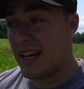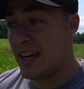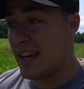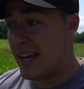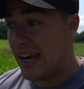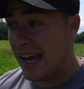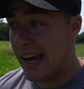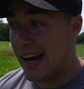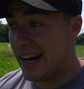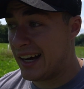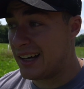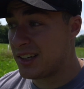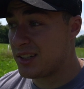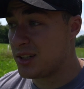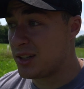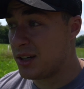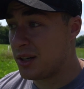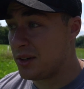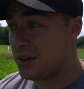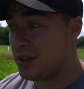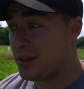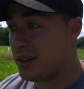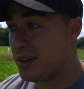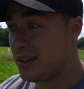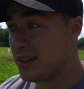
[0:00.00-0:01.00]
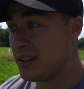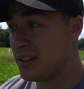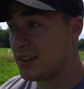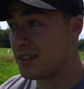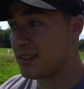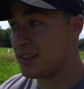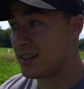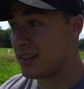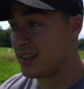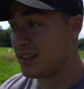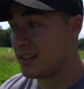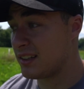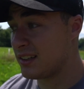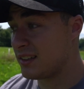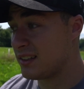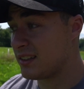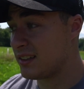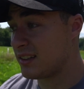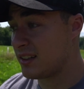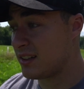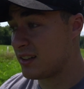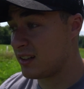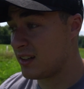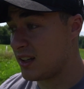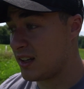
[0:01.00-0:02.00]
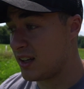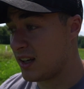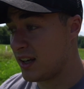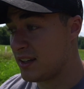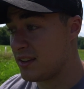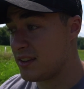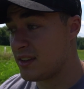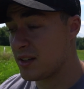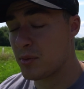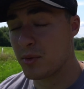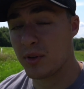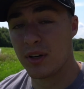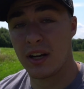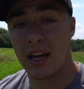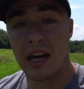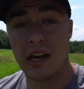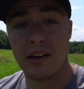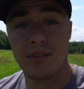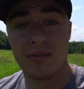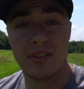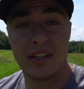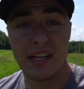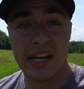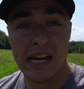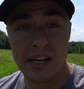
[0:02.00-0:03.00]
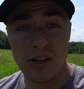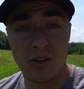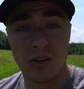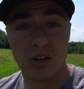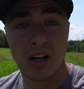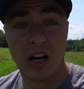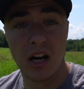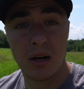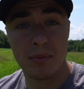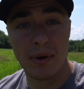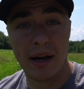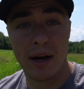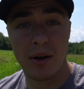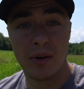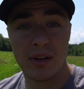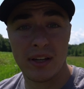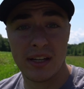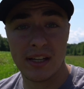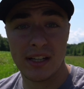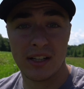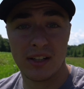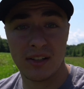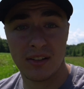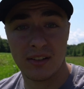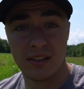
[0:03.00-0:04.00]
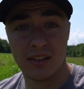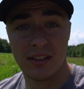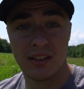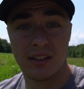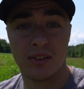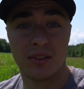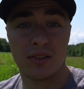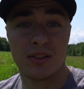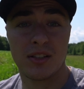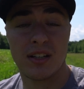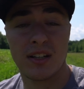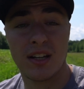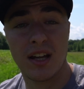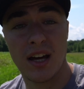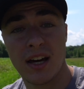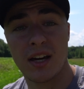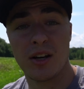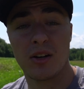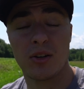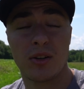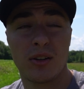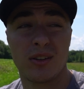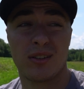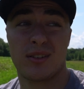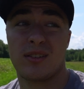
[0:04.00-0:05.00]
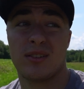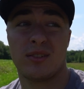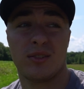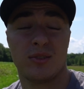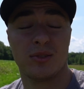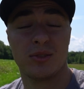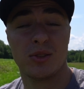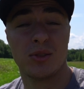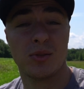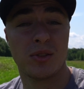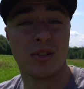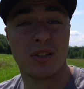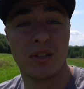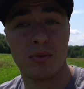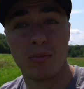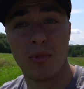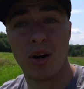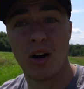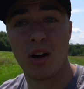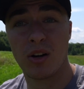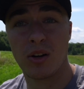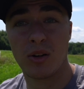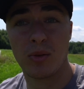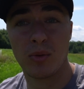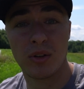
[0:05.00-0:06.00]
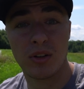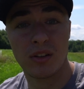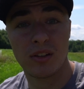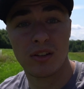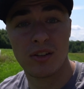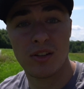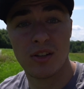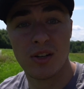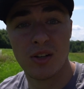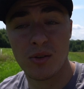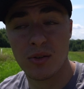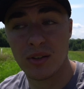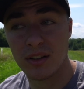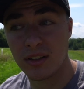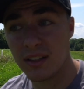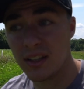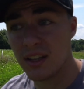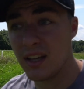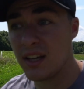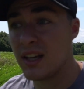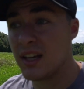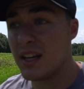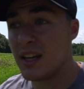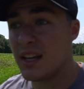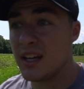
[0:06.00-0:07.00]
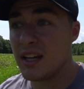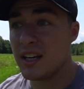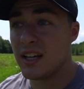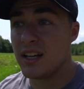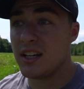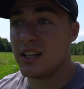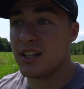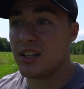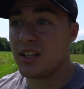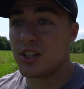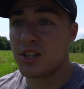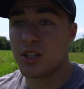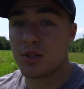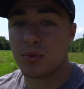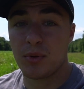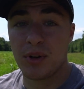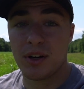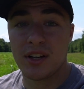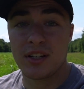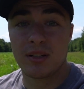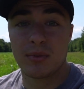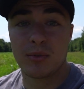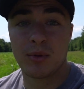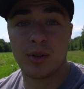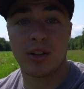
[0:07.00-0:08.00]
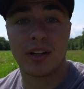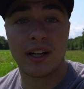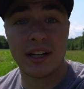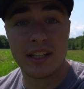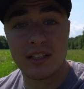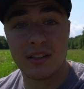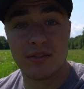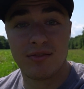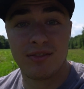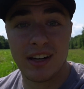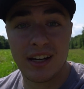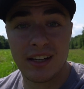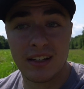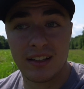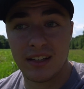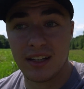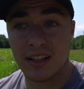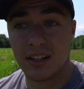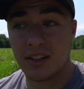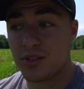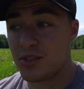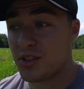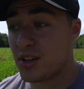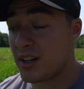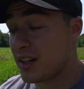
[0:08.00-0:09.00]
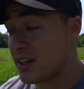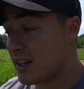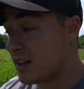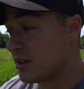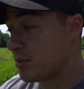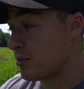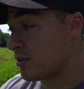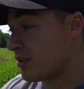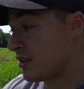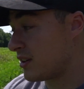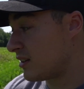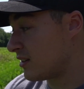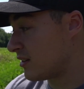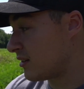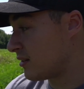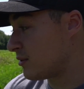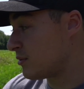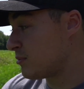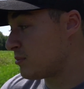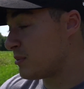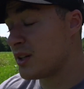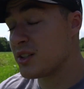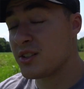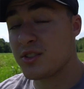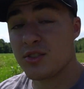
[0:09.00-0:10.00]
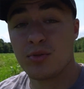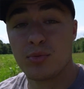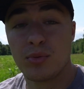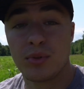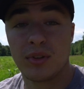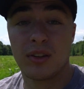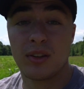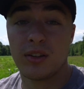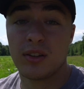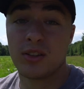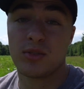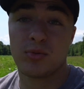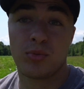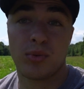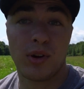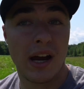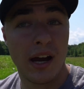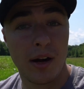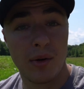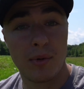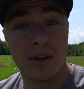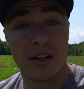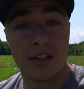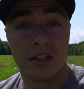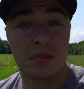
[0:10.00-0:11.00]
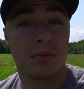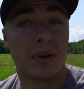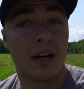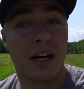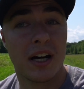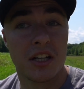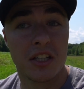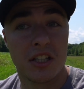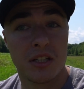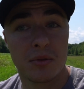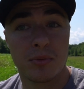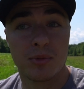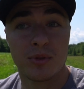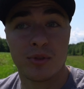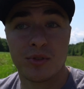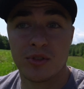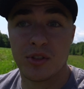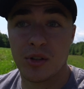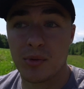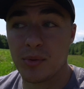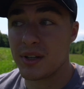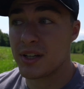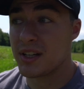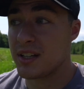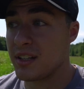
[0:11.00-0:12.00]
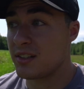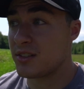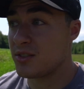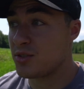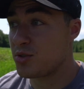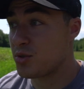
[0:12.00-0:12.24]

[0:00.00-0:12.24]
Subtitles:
yeah, so I think we're gonna have Daniel come out here either tonight, or he'll do it tomorrow one too, and spray some glyphosate in here, try to get rid of as much of this ragweed as possible, so we can